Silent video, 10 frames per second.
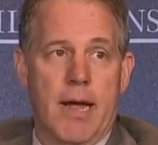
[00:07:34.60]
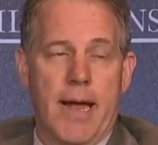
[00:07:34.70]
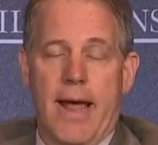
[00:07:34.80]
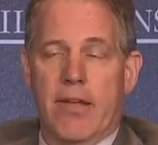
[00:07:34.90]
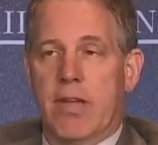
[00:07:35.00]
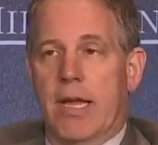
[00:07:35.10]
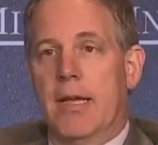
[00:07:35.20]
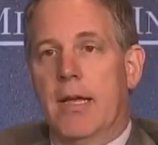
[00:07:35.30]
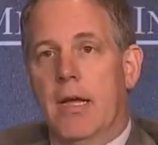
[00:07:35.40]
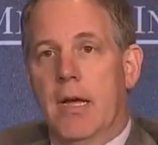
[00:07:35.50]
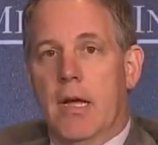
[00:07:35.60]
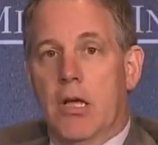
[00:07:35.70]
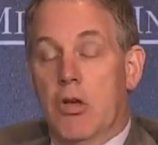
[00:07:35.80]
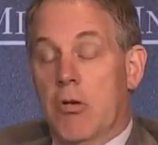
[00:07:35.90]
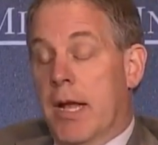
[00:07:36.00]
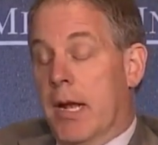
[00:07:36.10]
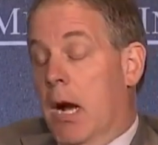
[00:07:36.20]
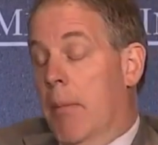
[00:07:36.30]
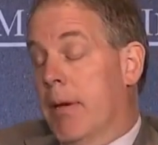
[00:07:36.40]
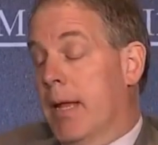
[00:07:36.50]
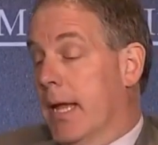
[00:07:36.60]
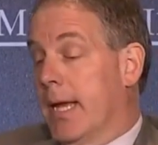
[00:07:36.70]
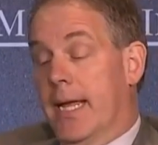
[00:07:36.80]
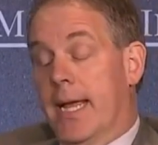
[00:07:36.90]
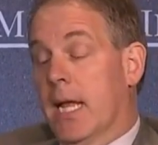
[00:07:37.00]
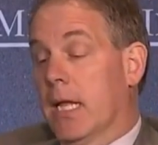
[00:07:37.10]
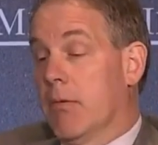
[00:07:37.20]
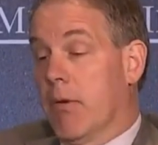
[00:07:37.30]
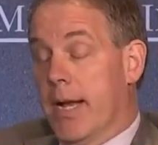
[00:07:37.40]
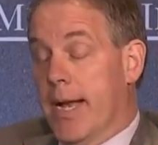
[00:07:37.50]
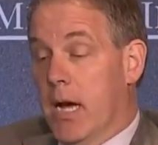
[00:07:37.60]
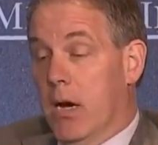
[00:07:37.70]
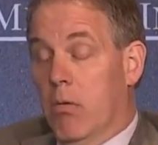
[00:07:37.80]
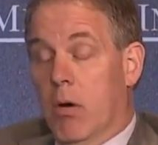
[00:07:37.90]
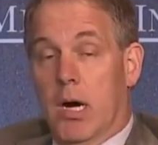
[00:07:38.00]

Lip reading: an asset. You can get a company like in Italy right now,